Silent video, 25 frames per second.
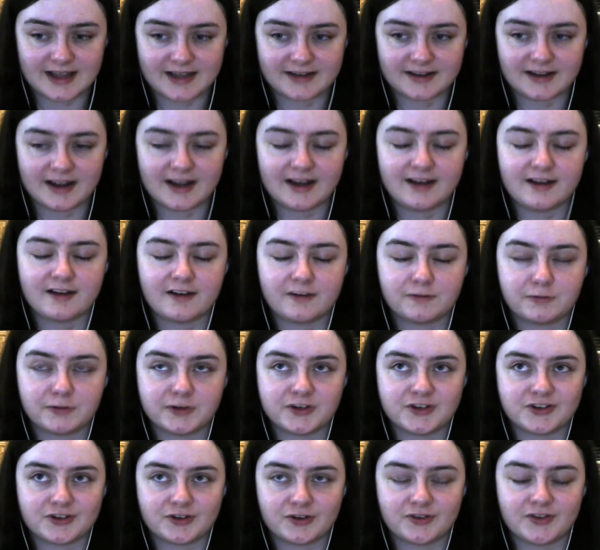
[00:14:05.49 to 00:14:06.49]
And I love
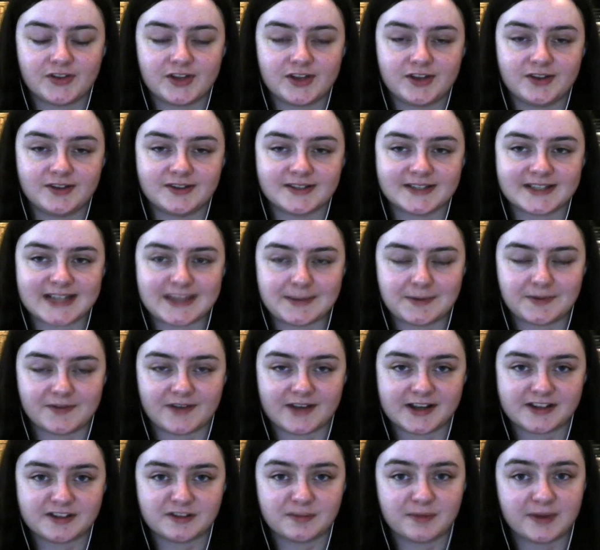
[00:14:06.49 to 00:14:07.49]
when J'onn then used the same
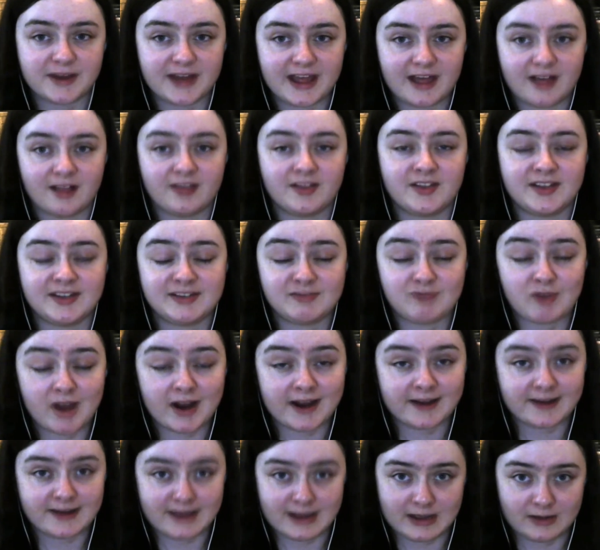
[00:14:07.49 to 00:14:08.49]
advice on Mon-El, but
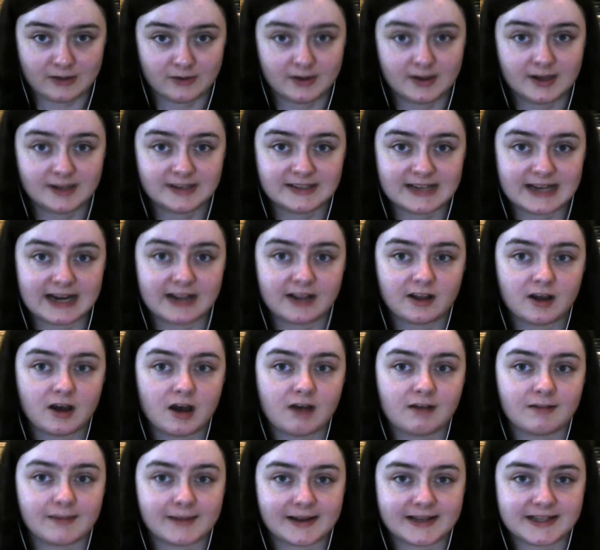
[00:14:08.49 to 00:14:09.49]
right now, telling
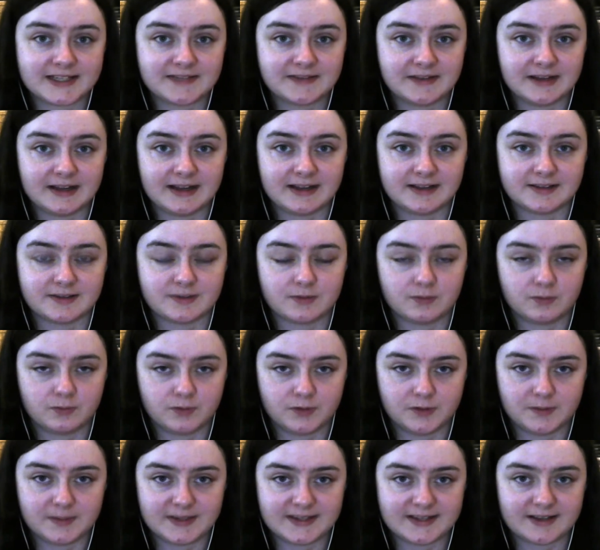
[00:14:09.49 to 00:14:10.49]
Kara about his feelings
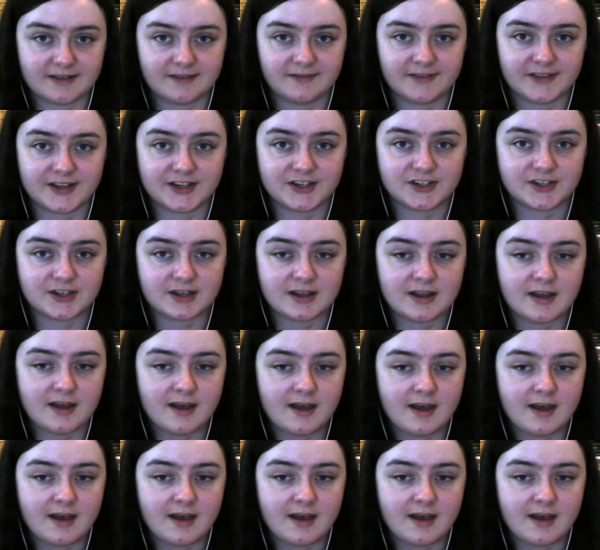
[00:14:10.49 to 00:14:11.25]
would be selfish.